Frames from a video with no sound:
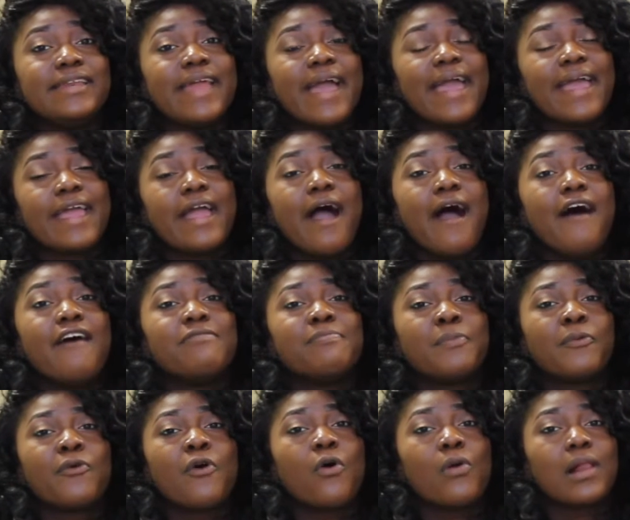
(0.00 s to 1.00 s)
day of
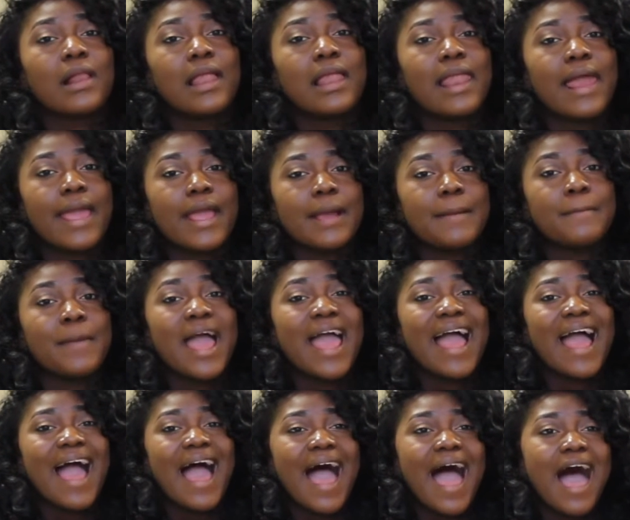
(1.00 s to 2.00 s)
Proclaim,
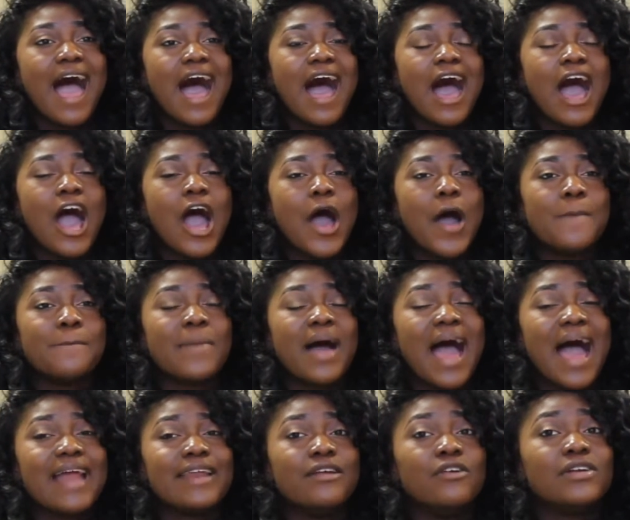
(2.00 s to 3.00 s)

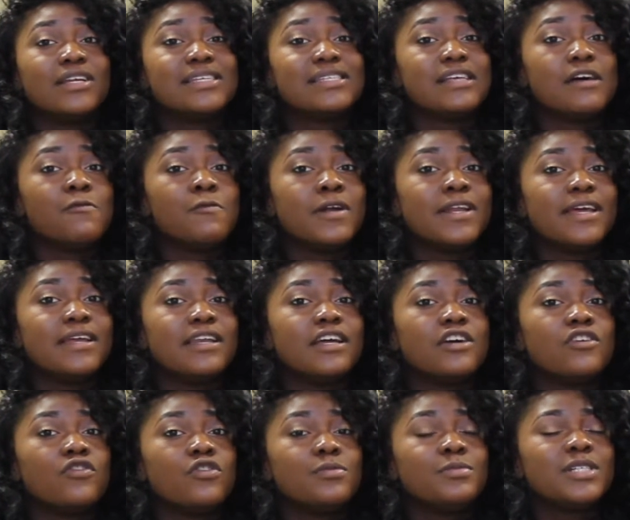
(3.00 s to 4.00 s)
I noticed someone in the
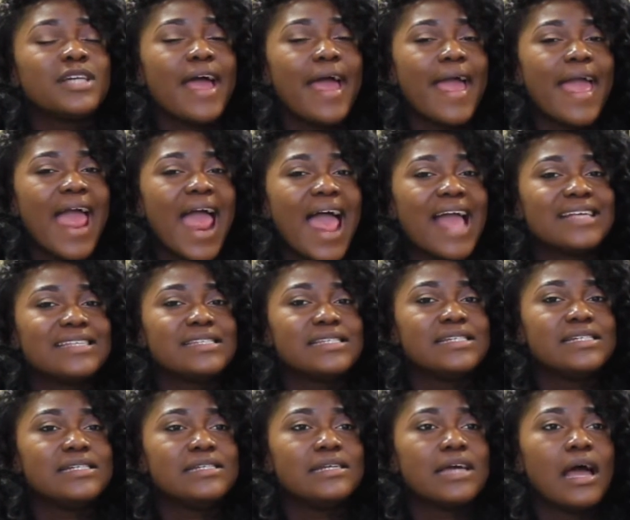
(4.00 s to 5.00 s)
group chat
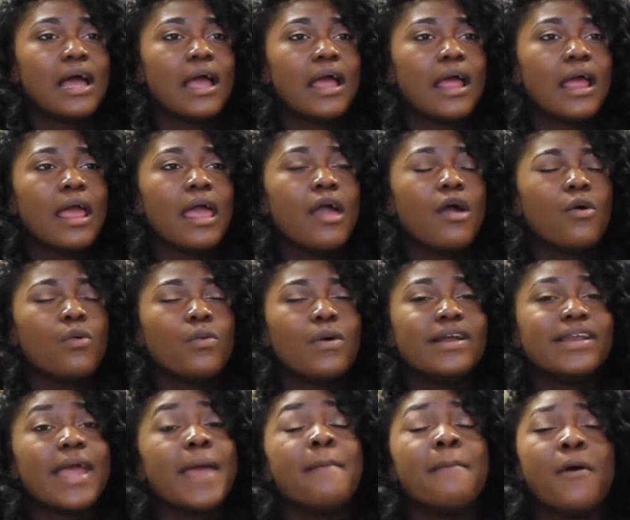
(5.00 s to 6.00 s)
asking,
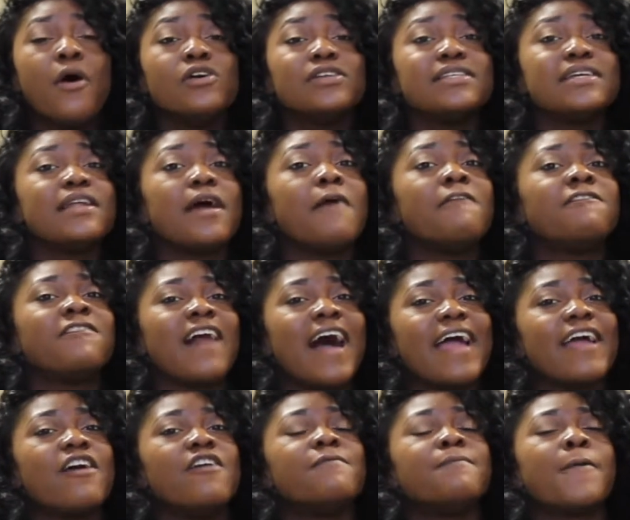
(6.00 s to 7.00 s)
they posted a
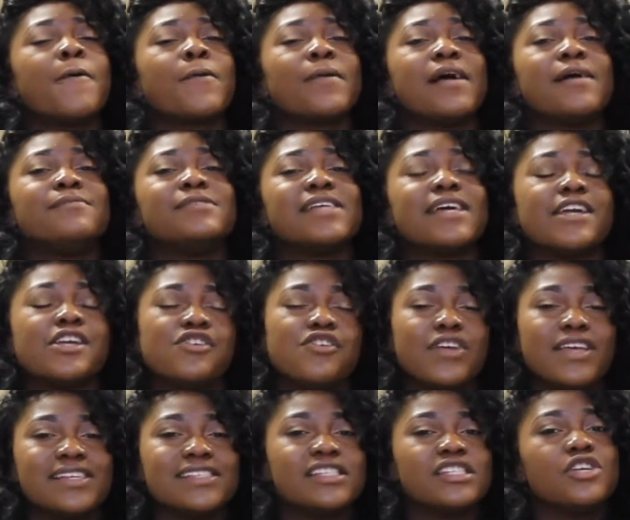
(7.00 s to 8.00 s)
flyer of Proclaim saying you
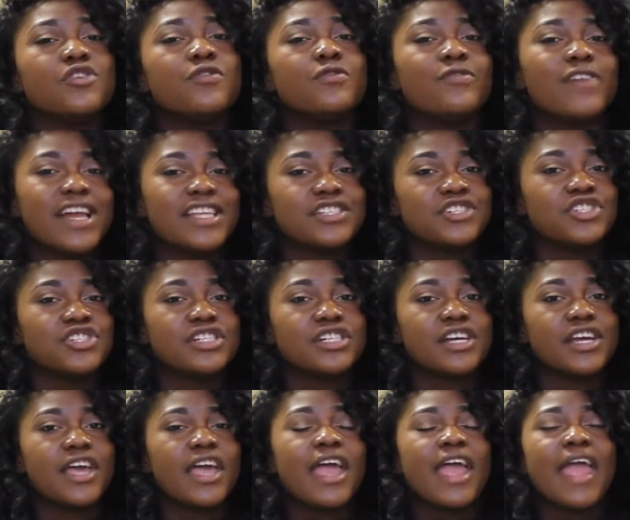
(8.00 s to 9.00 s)
can still register,
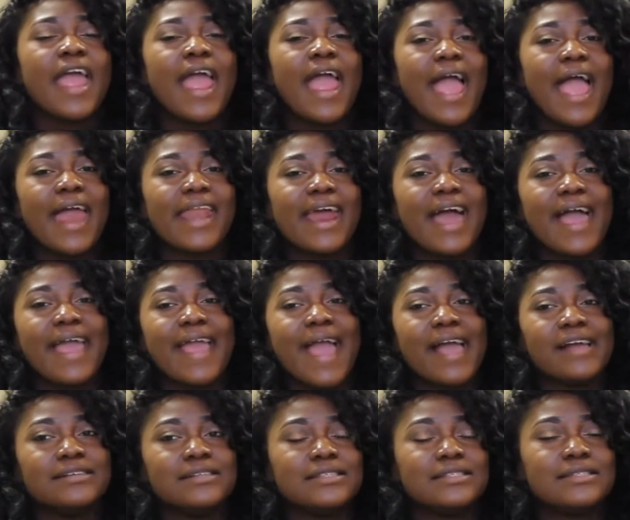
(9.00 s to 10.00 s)
and
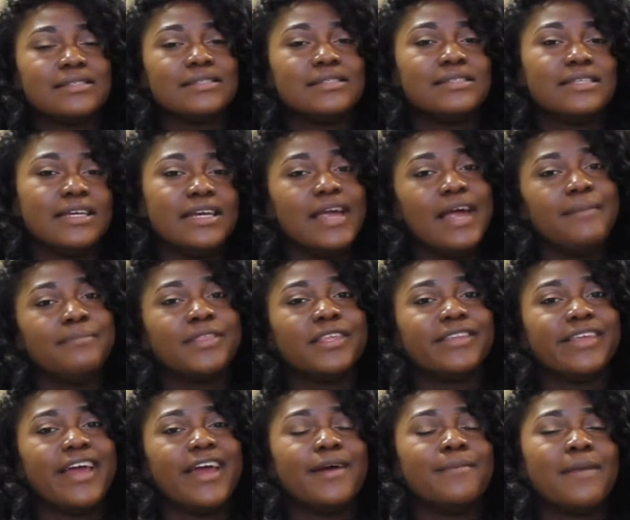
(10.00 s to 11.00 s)
I DM'd
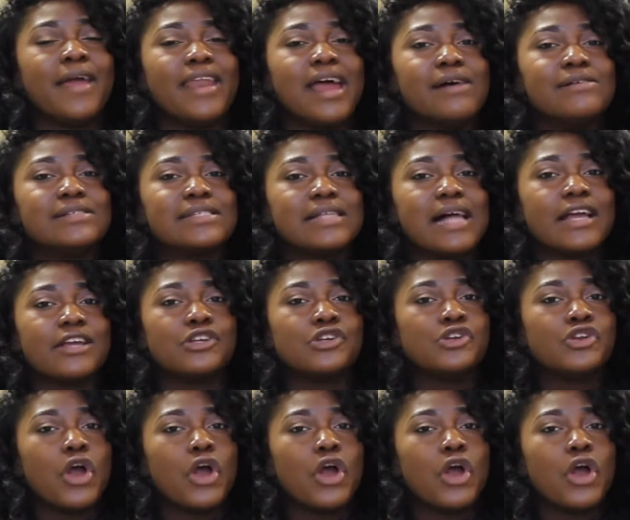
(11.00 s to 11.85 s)
them, and I was like,